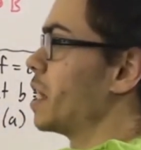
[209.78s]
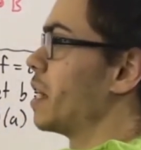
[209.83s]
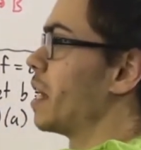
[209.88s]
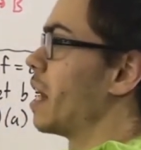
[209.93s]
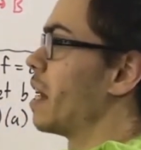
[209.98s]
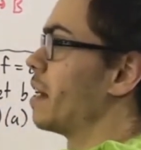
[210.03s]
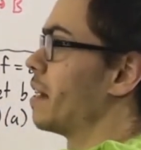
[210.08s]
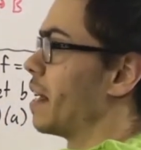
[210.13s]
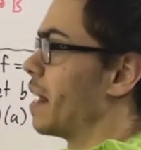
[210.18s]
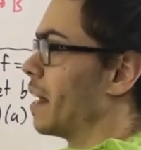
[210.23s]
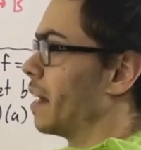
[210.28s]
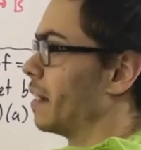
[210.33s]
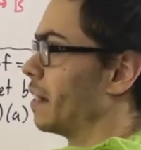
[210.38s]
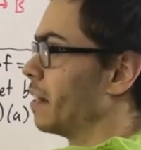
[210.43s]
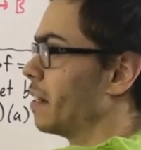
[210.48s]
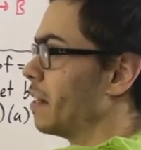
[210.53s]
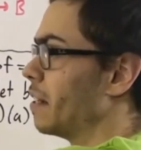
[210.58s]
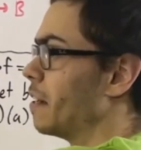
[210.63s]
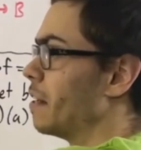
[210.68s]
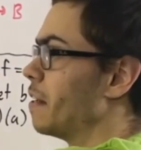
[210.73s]
on A
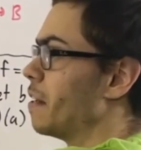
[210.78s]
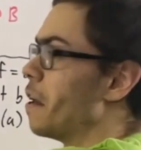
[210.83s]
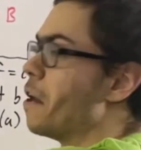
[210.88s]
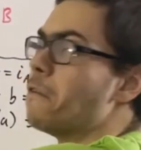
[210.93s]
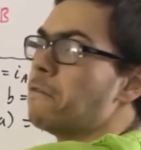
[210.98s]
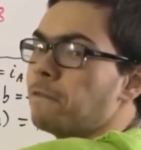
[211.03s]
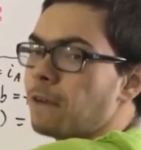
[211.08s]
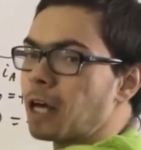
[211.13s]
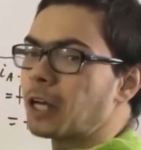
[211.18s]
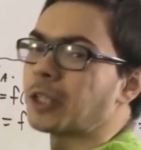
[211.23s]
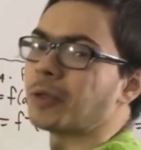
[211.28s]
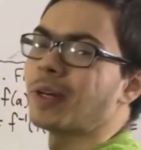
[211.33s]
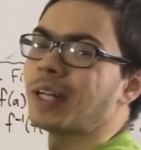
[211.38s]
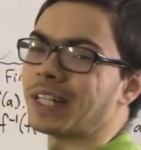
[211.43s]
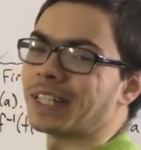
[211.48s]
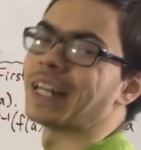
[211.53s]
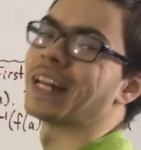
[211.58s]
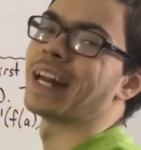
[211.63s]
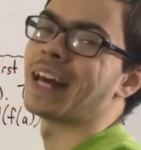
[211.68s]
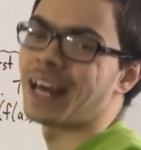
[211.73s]
evaluated
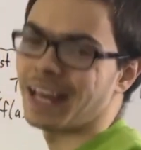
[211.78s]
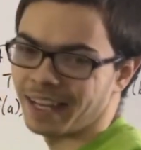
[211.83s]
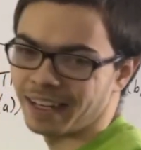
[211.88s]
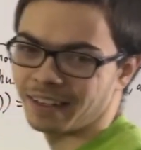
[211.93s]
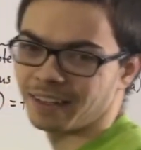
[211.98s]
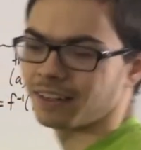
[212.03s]
at A.